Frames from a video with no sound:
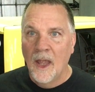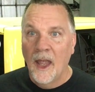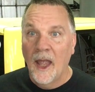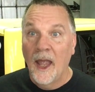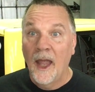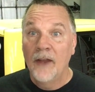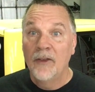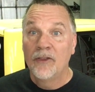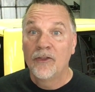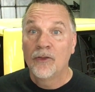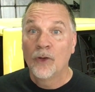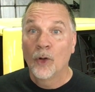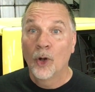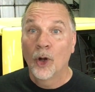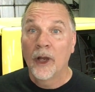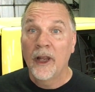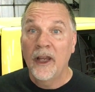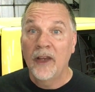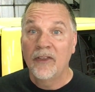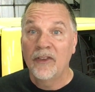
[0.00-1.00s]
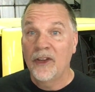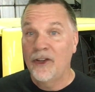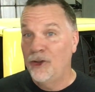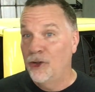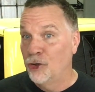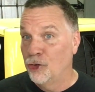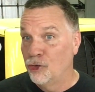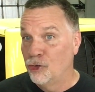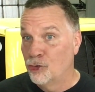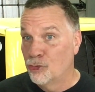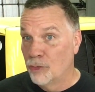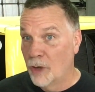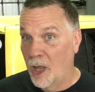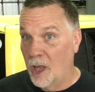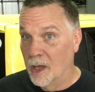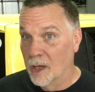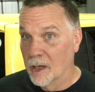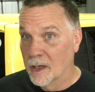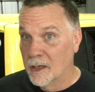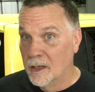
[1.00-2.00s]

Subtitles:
And store these in your trunk